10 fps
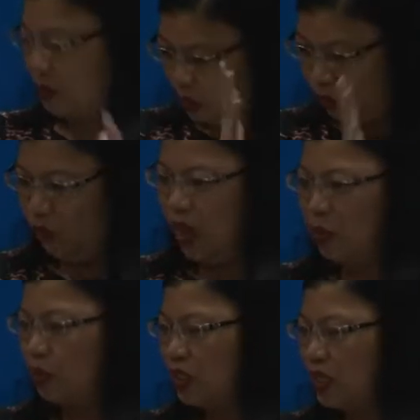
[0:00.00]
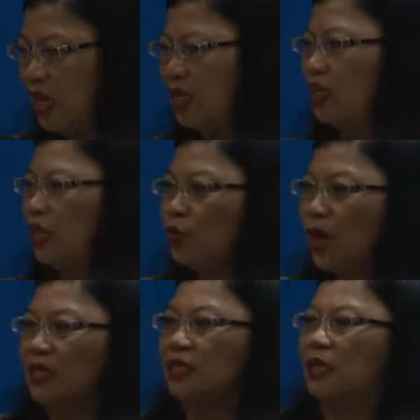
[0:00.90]
So I would stay in the
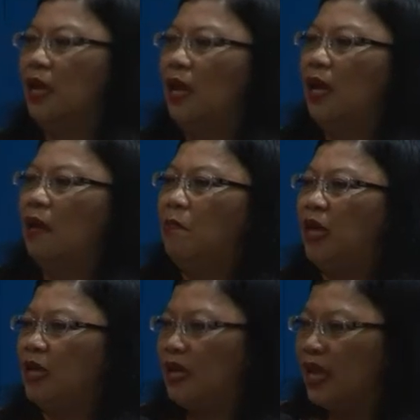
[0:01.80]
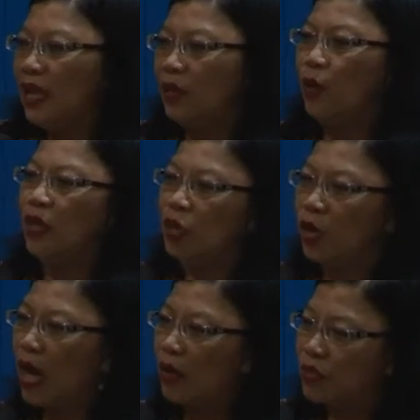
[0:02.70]
U.S. But again, whether you
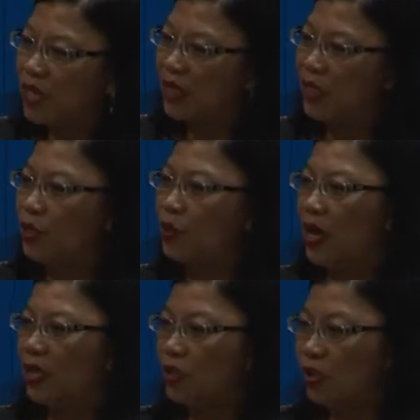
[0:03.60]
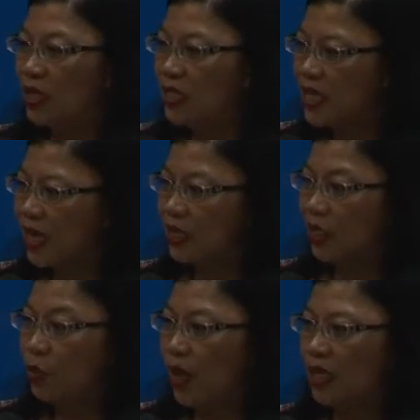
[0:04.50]
are outside the U.S. or inside the
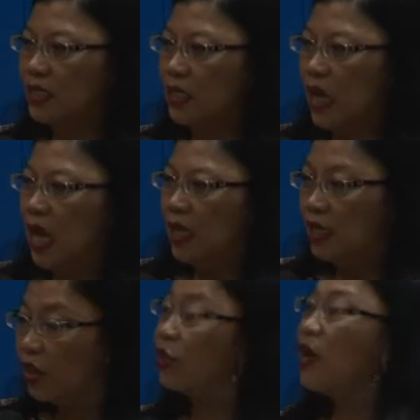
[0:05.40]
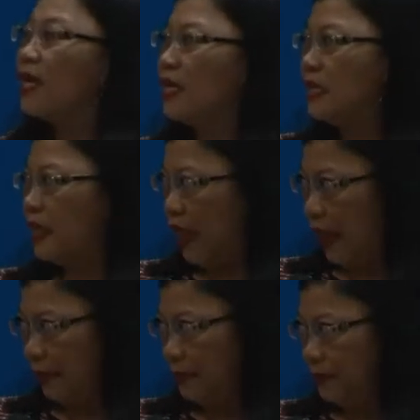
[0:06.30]
U.S., the threat is
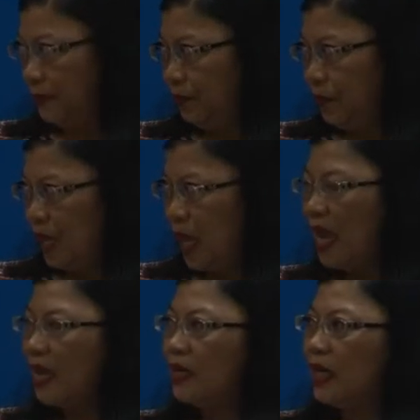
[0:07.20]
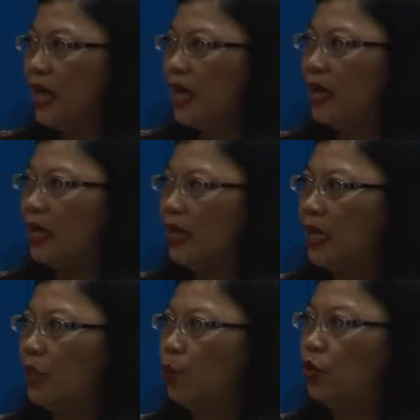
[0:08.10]
there. And, and
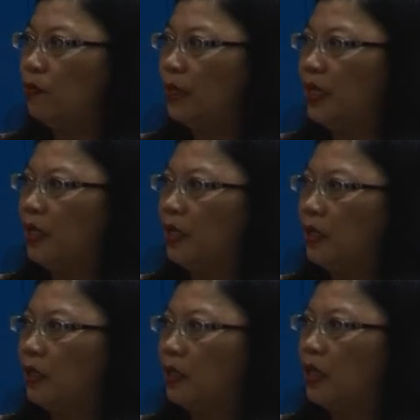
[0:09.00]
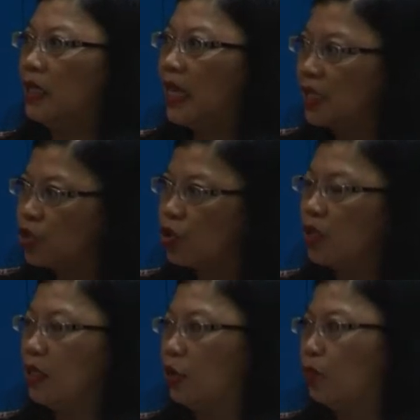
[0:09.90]
it would be uh, a
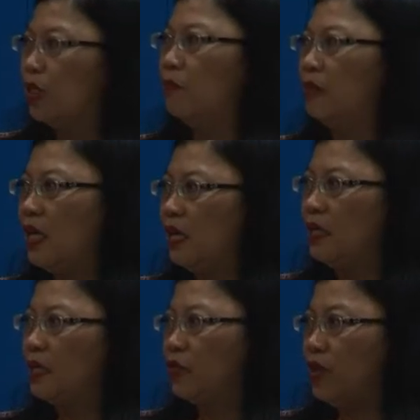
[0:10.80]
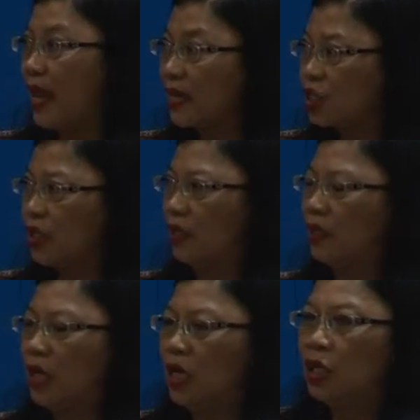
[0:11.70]
natural human being's reaction
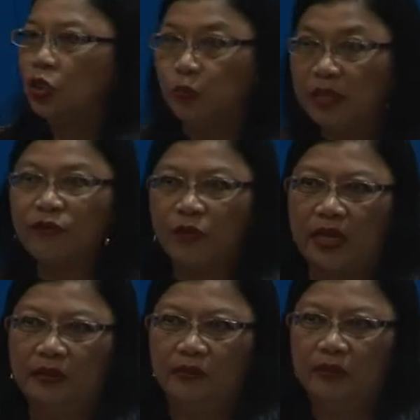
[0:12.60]
to be afraid.